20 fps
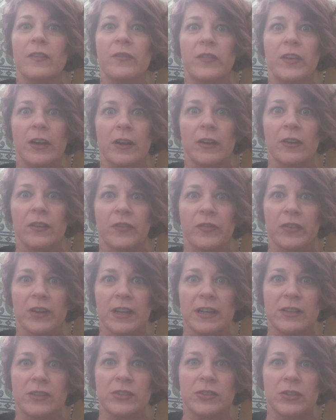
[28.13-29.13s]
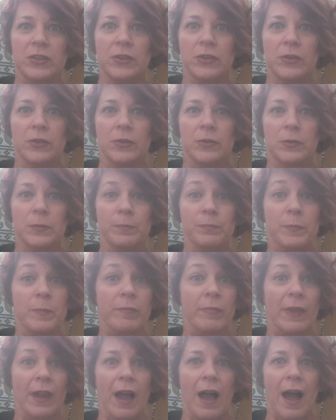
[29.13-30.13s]
feel free to
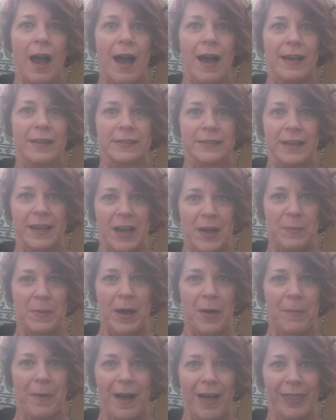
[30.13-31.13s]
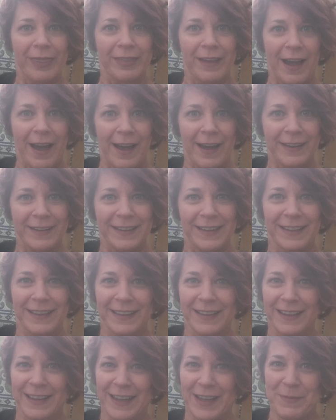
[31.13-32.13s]
ask him about that.
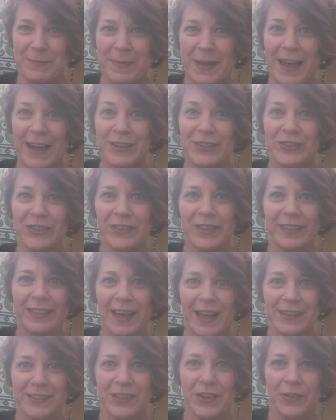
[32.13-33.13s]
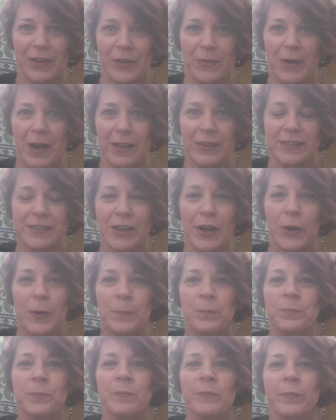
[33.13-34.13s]
Make sure that that's going well.
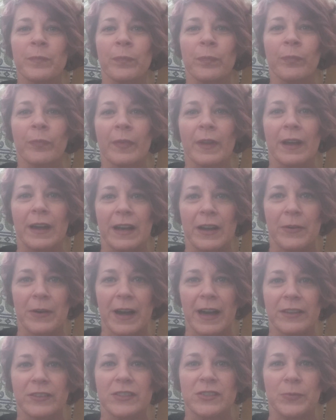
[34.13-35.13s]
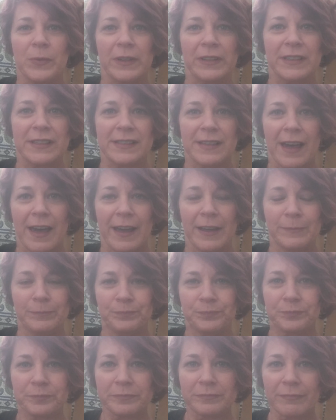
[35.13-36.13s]
So anyway, just wanted to
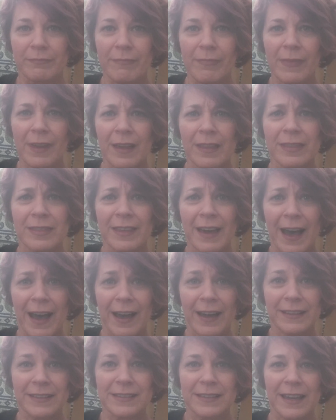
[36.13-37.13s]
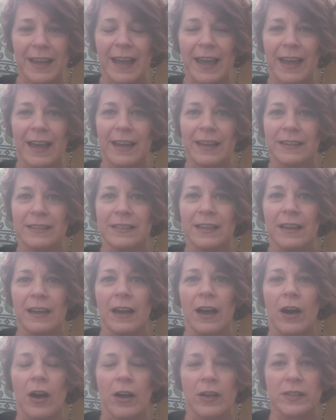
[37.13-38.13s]
say that. And
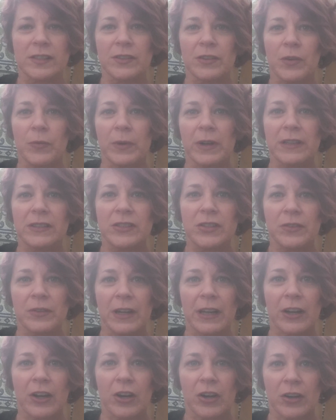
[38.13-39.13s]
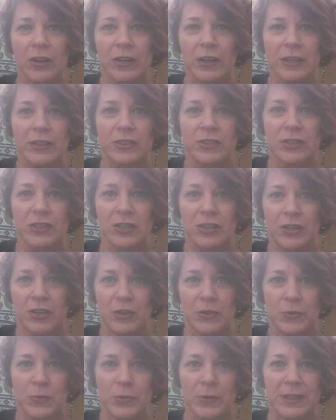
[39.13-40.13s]
also I wanted to encourage
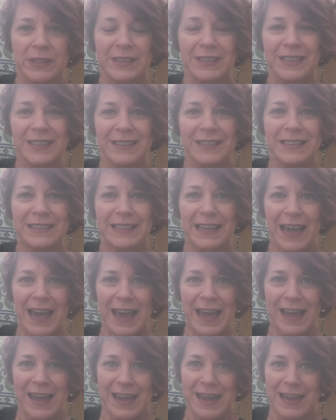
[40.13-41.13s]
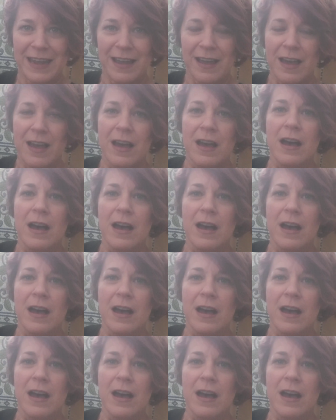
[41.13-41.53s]
you today.